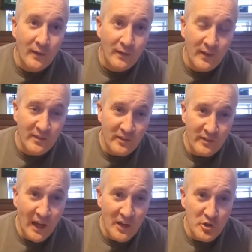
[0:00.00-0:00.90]
This is
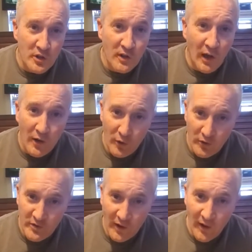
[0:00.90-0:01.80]
not Chicago
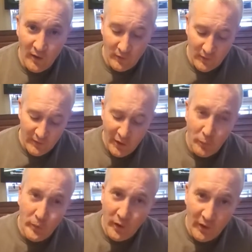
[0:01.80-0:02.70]
style. They
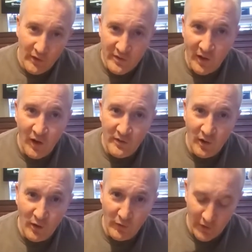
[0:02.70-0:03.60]
don't put all the sauce
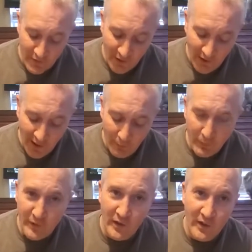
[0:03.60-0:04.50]
all over the top
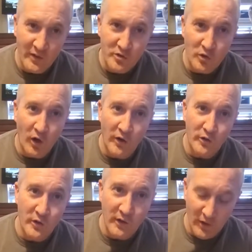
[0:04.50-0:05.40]
and you need a straw to
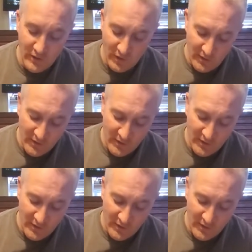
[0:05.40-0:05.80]
drink all the sauce.